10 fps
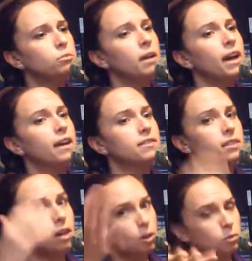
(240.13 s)
to
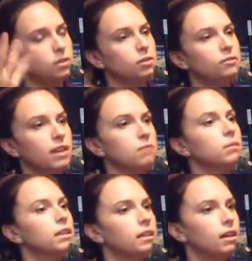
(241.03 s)
pass with your
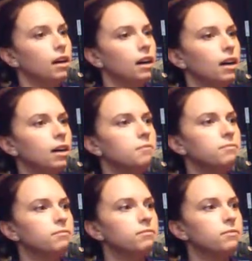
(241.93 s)
family,
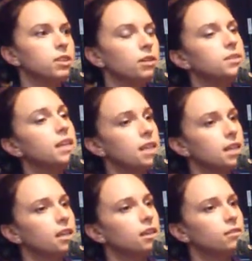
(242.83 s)
taking
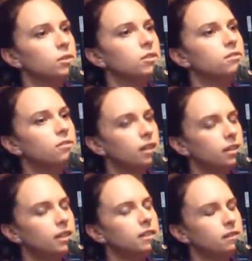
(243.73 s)
care of you. It's
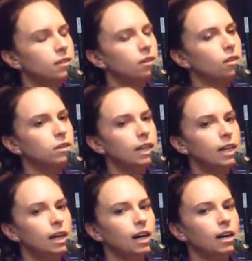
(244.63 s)
very difficult.
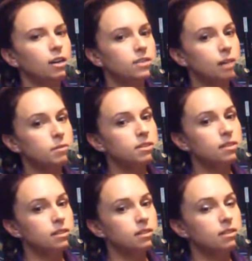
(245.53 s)
Alzheimer's
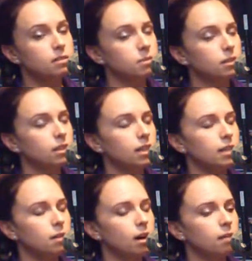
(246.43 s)
disease
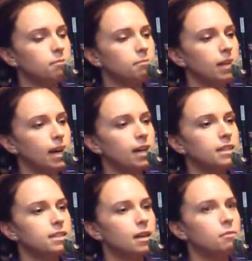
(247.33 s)
typically
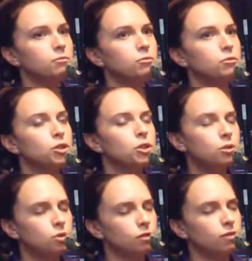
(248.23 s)
has a
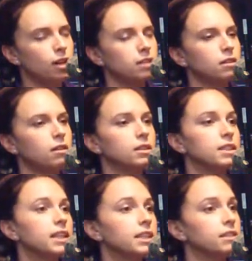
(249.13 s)
huge effect on
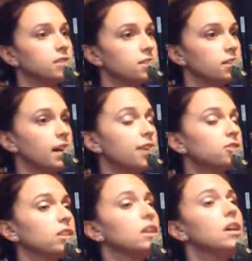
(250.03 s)
caregivers. There are
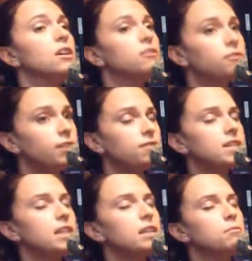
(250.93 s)
actually
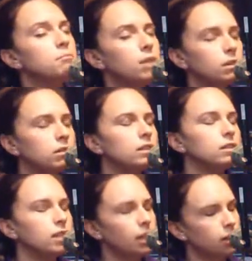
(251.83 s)
15
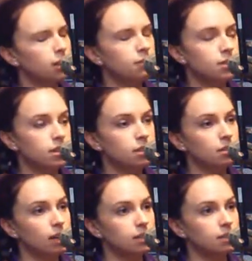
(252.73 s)
million caregivers in the
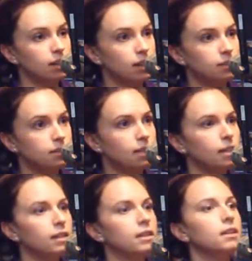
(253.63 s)
United States.
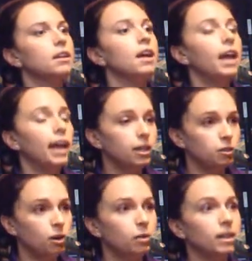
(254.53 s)
And growing.
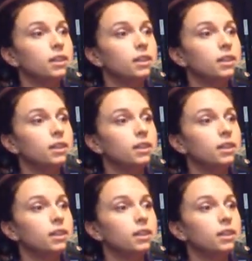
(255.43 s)
There